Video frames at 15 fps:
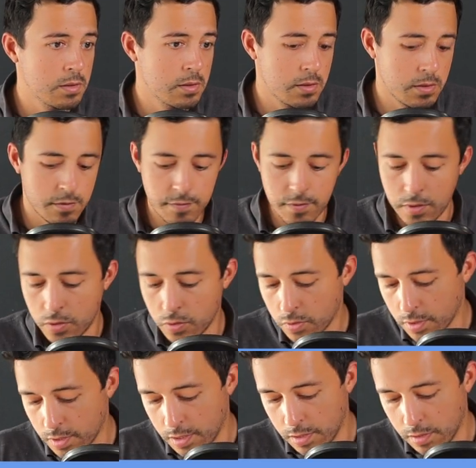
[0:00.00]
Have a look
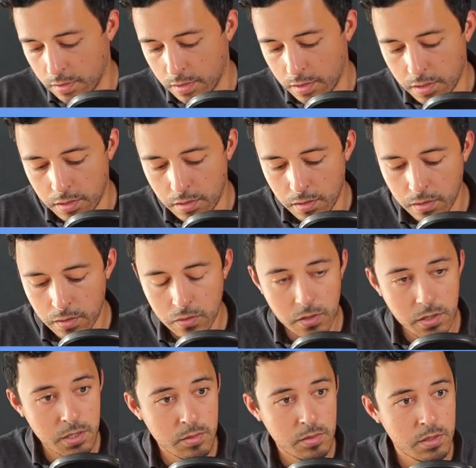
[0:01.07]
at the
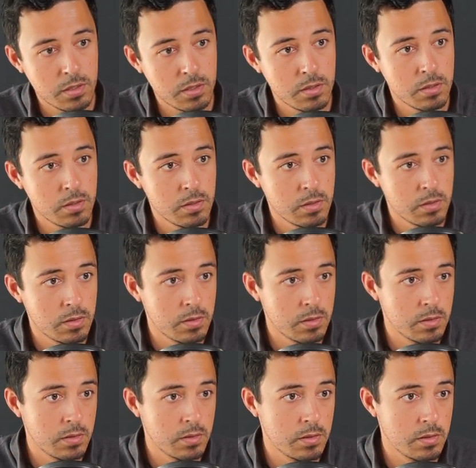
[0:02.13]
login
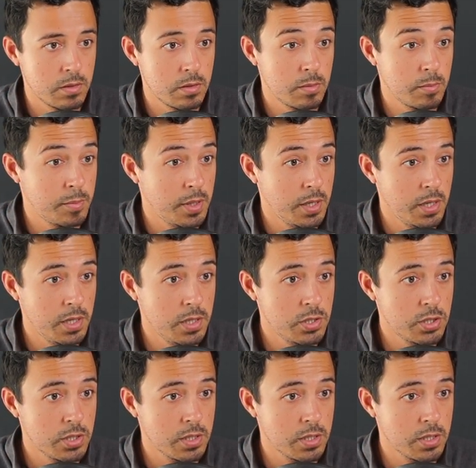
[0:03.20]
page, I